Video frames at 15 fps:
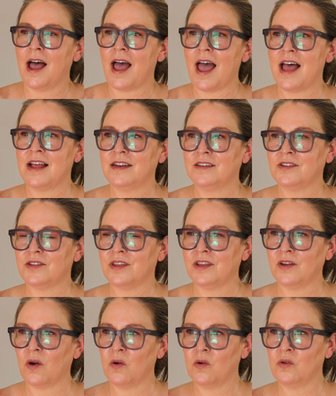And
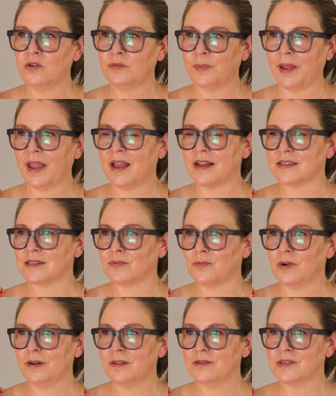the old pants,
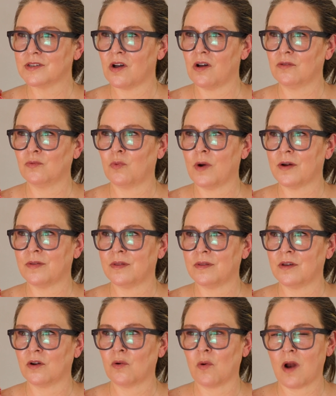what are those called where
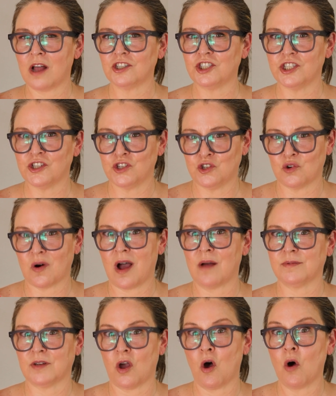the crotch is
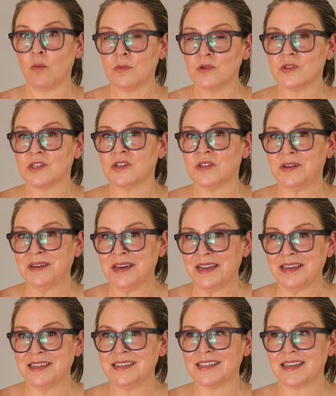dropped almost to the
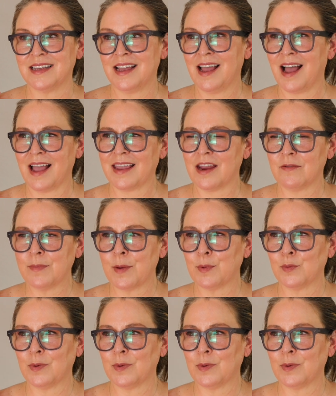knees? I can't remember